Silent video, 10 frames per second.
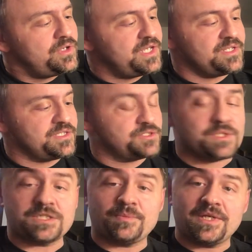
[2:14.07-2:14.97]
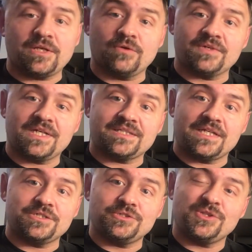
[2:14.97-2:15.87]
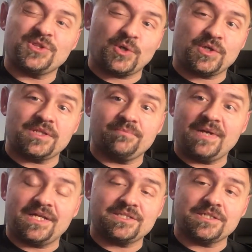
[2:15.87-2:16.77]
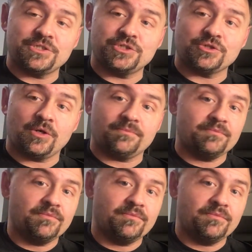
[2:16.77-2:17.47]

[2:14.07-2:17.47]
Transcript: and you gotta stretch that pinky over to get that 3rd in the bass, that G sharp.